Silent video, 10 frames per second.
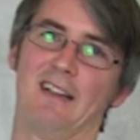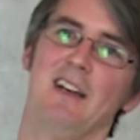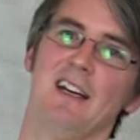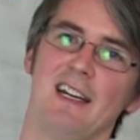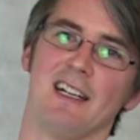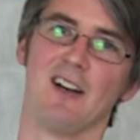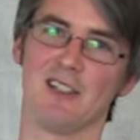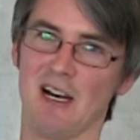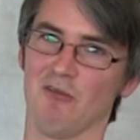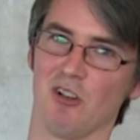I, it
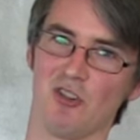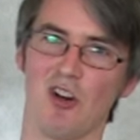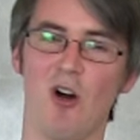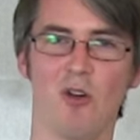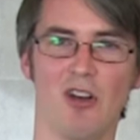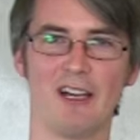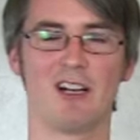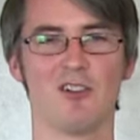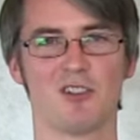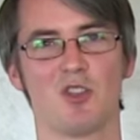goes out of control and I
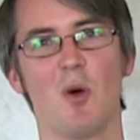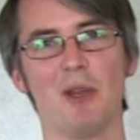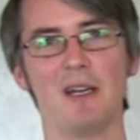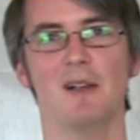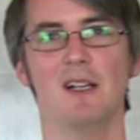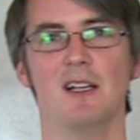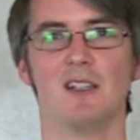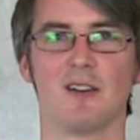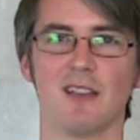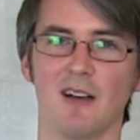can't stop it.
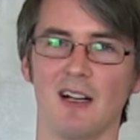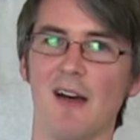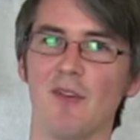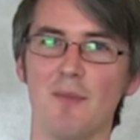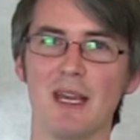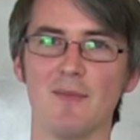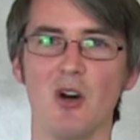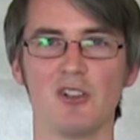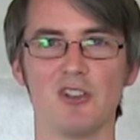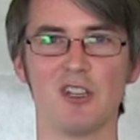So I think I'm going to have a big
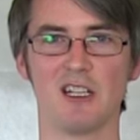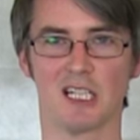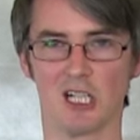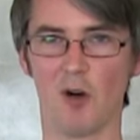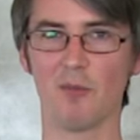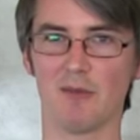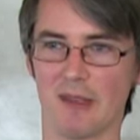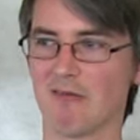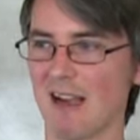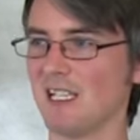emergency stop, but it'd
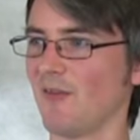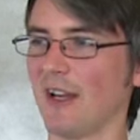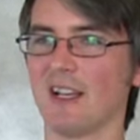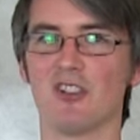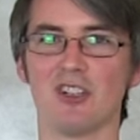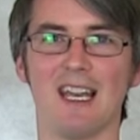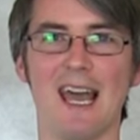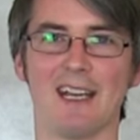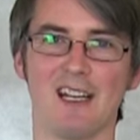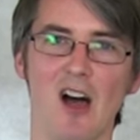be great if I could just
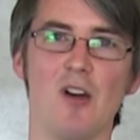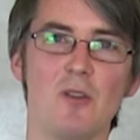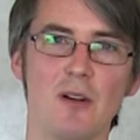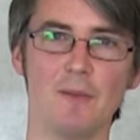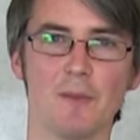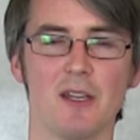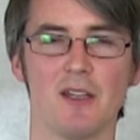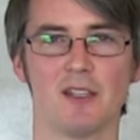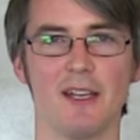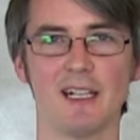let go.
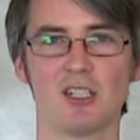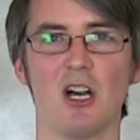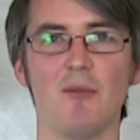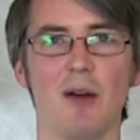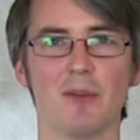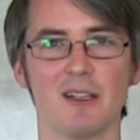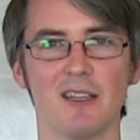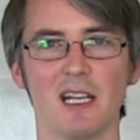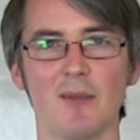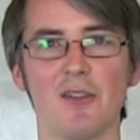So next time I'm going to
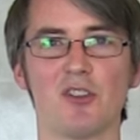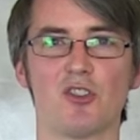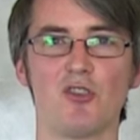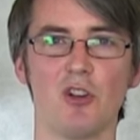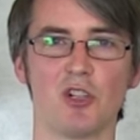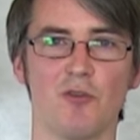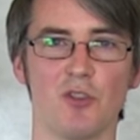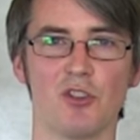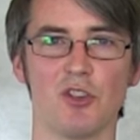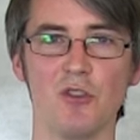think about the structure for
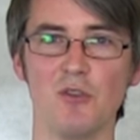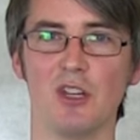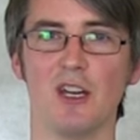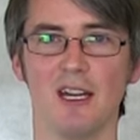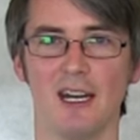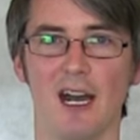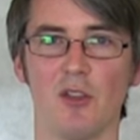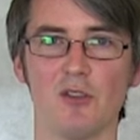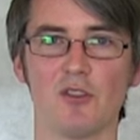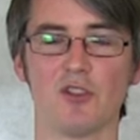the suit,
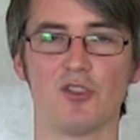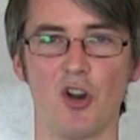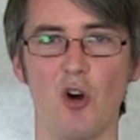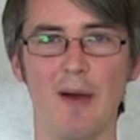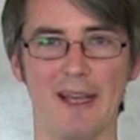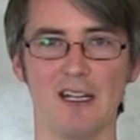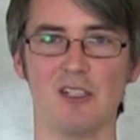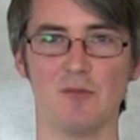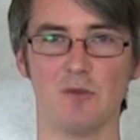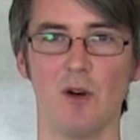how those control
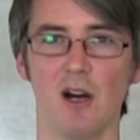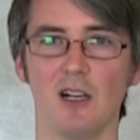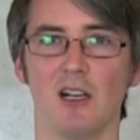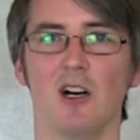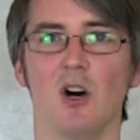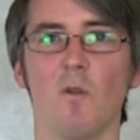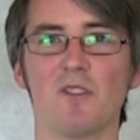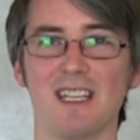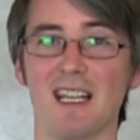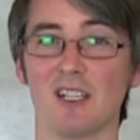mechanisms work.
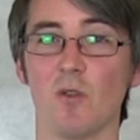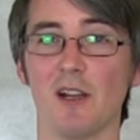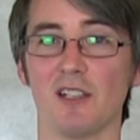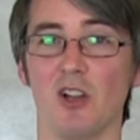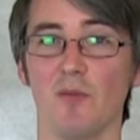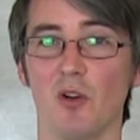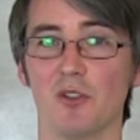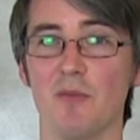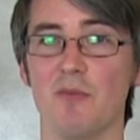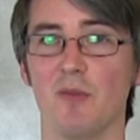Obviously there's quite a lot more
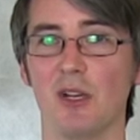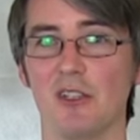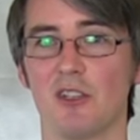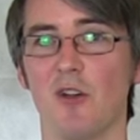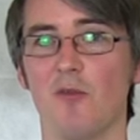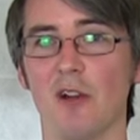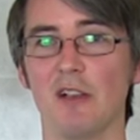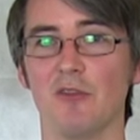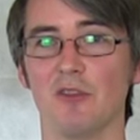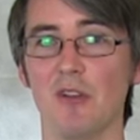to implement in software
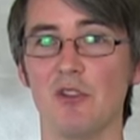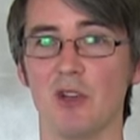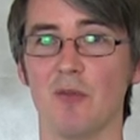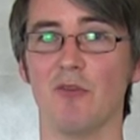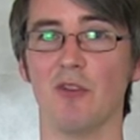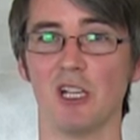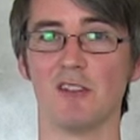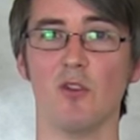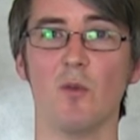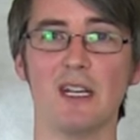in the future, but first
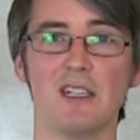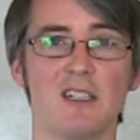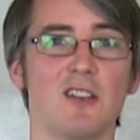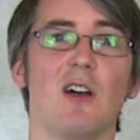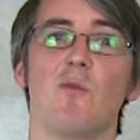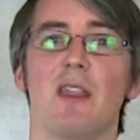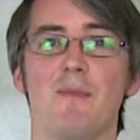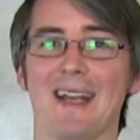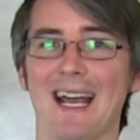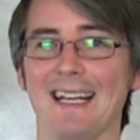of all we need to decide where the
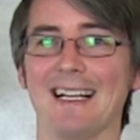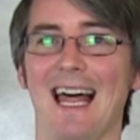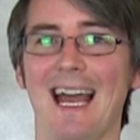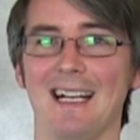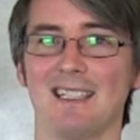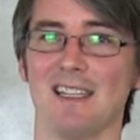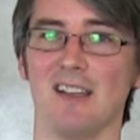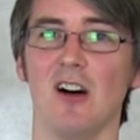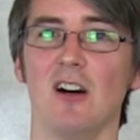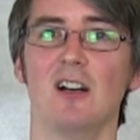mechanical axes
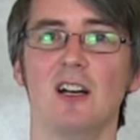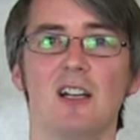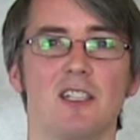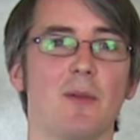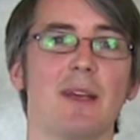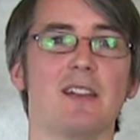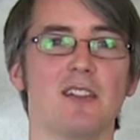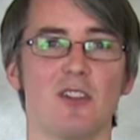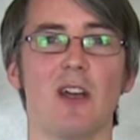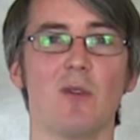are so we can
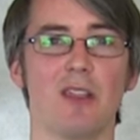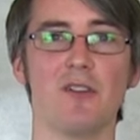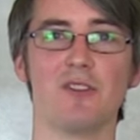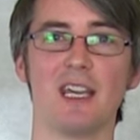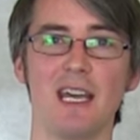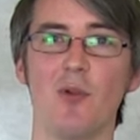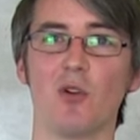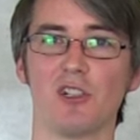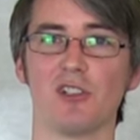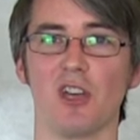decide where those
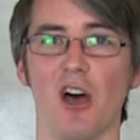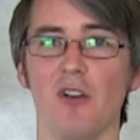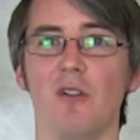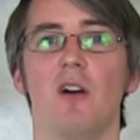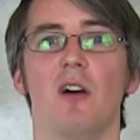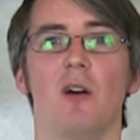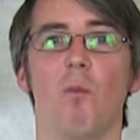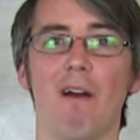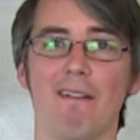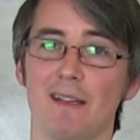gearboxes go
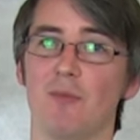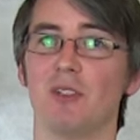and where any